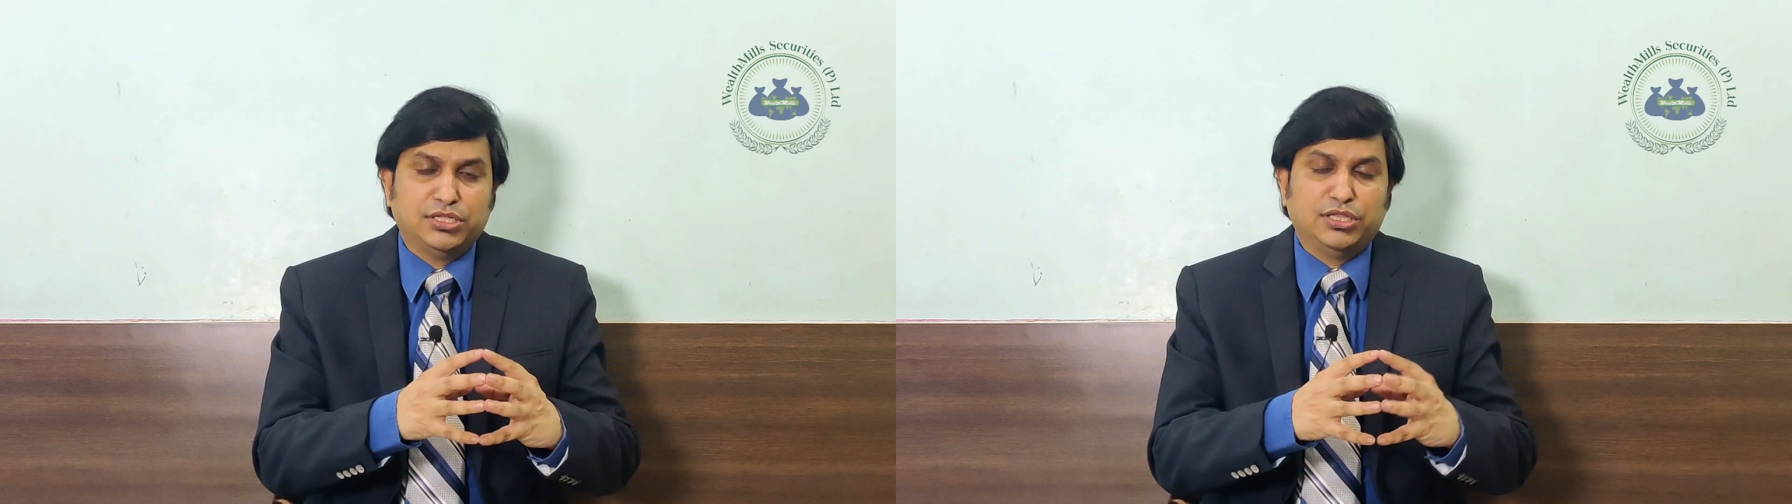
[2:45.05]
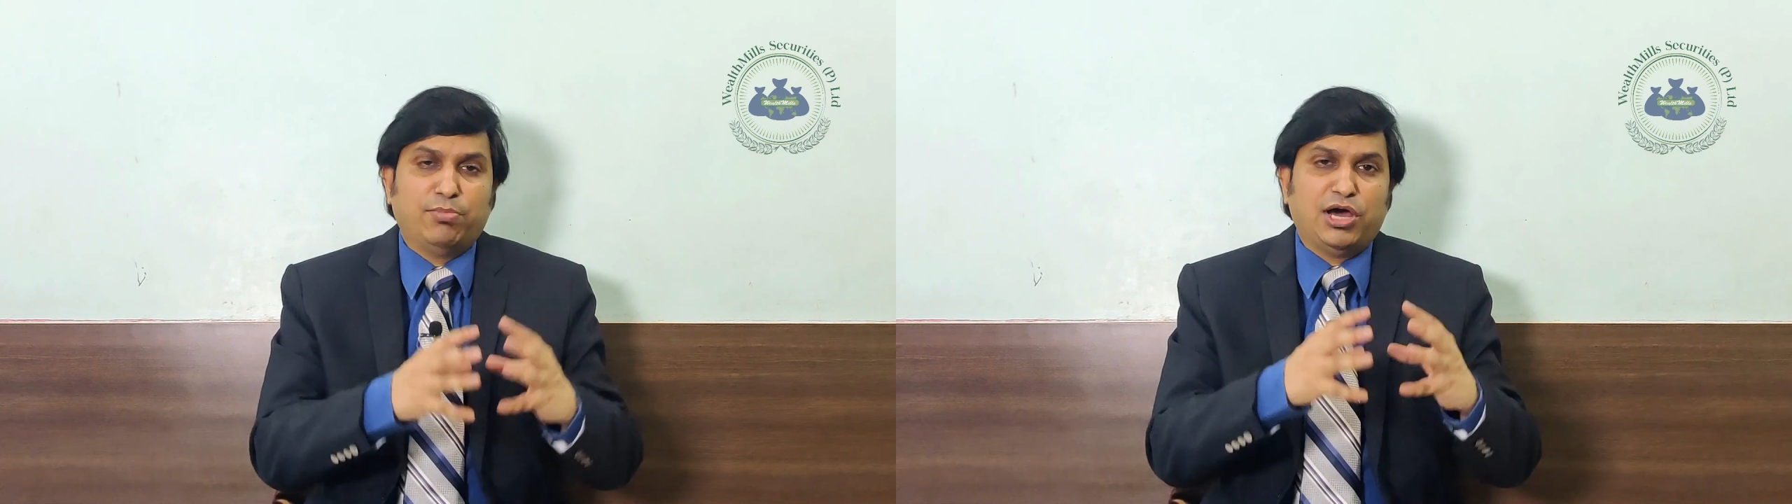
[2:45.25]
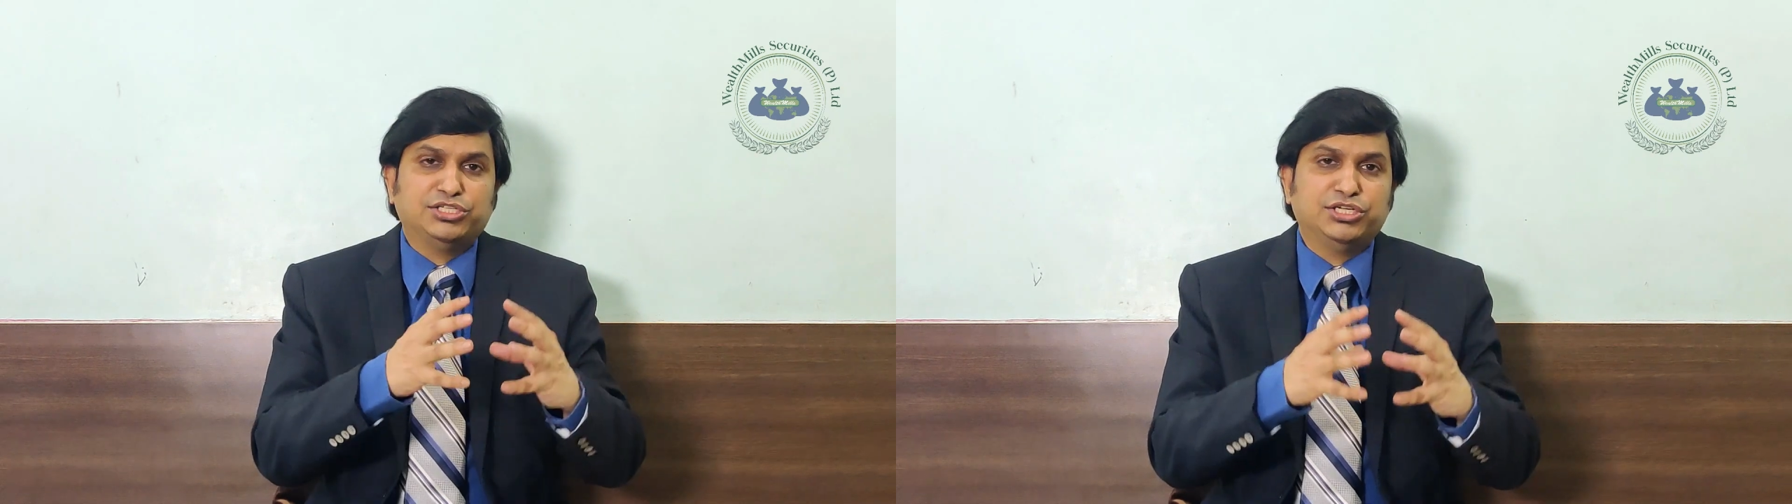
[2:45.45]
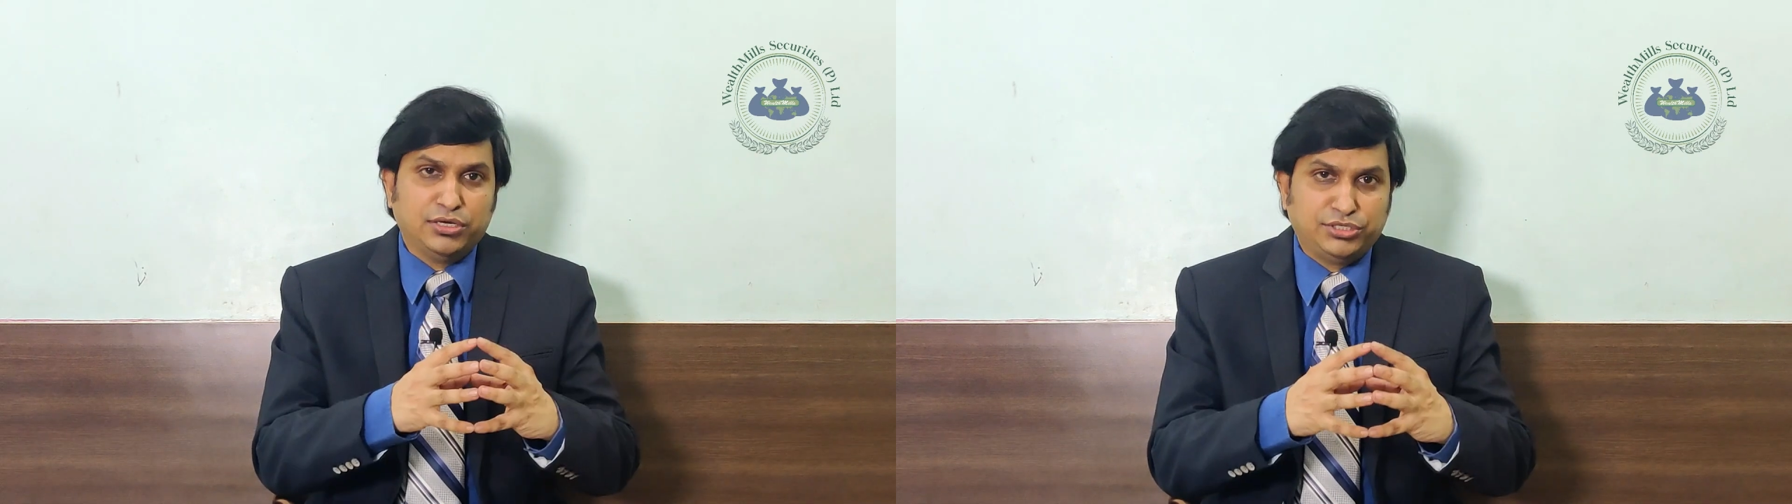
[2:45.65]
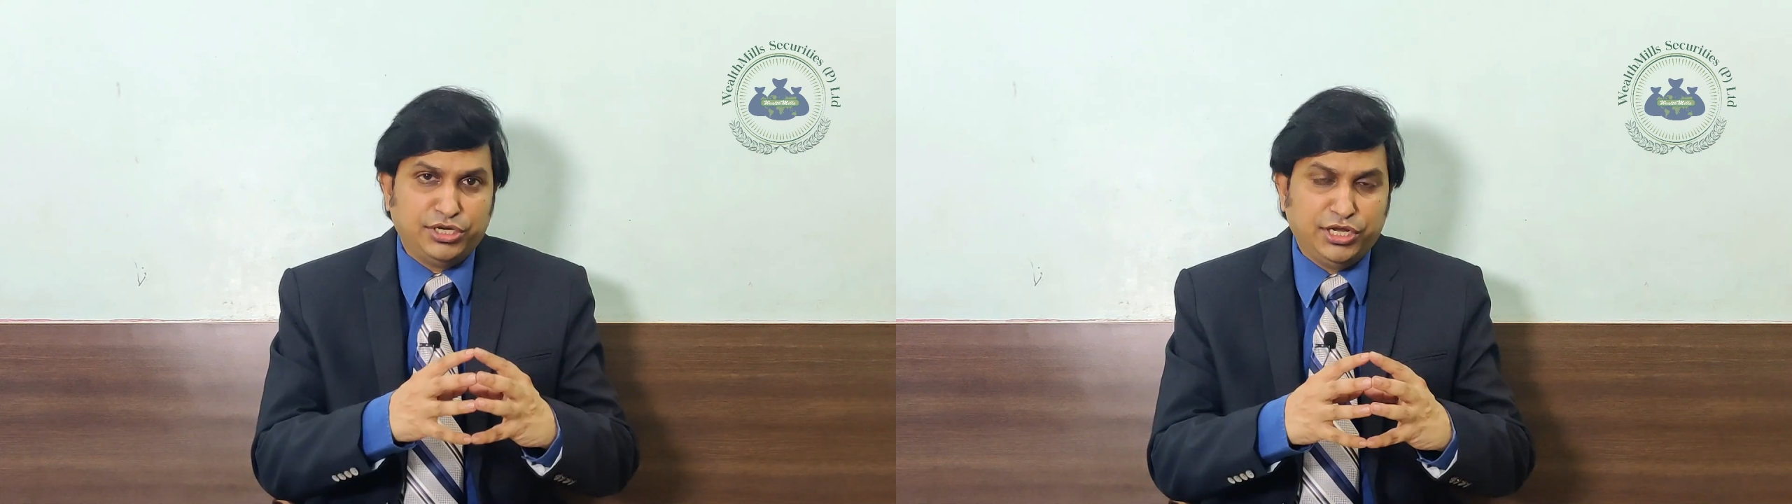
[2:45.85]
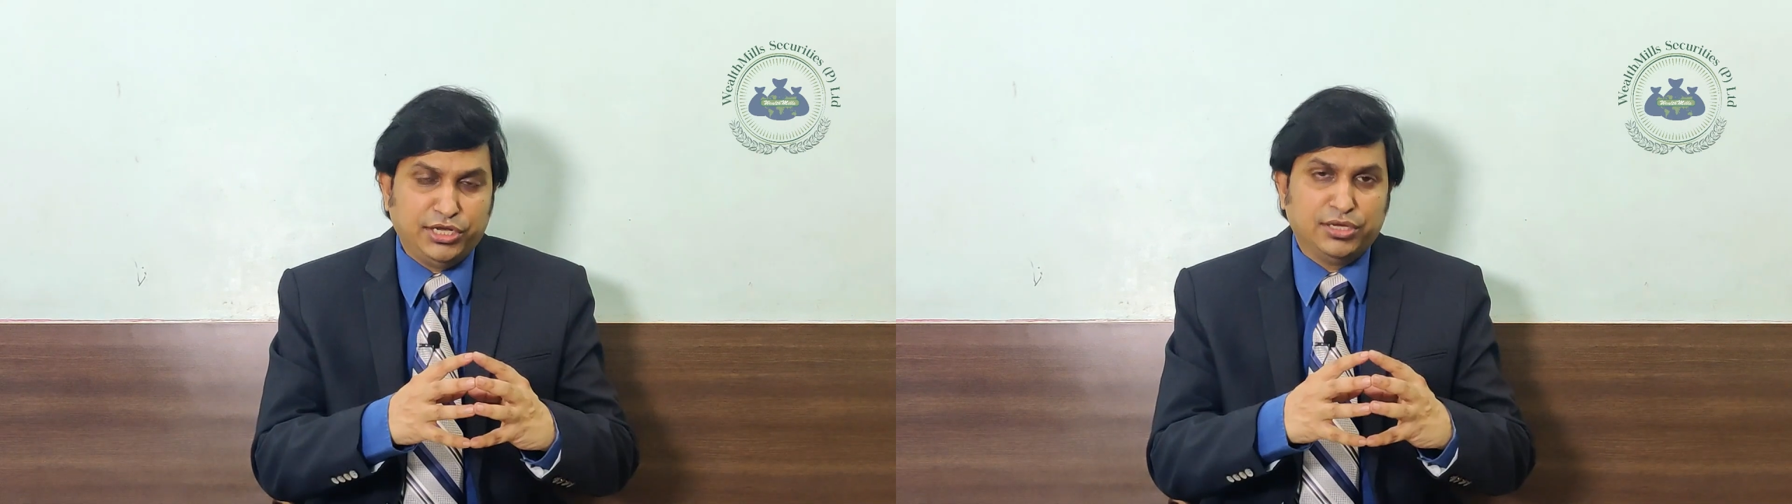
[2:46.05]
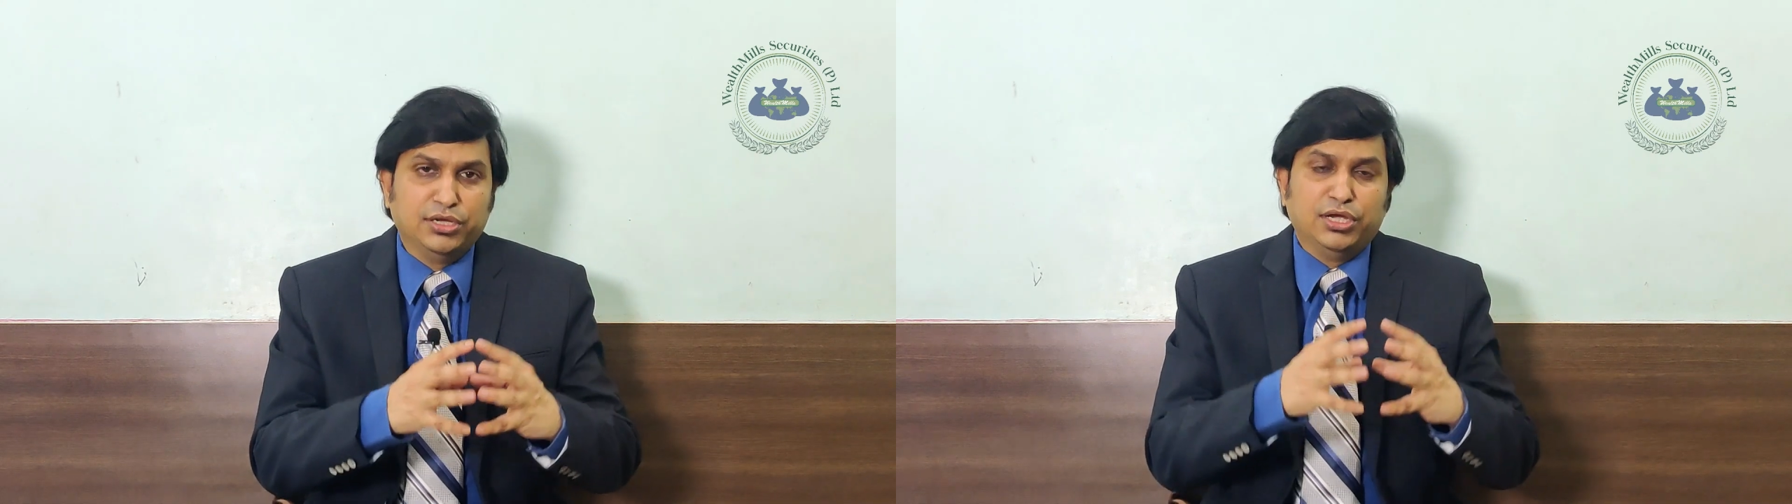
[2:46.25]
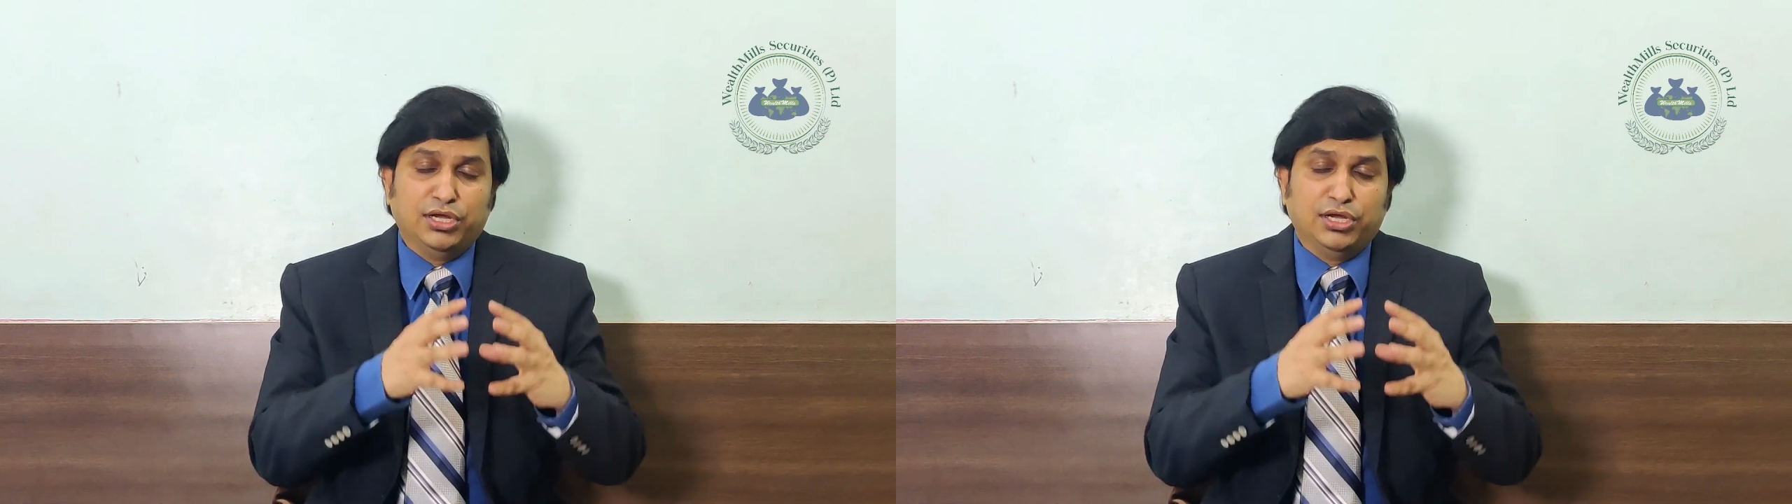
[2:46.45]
the margin trading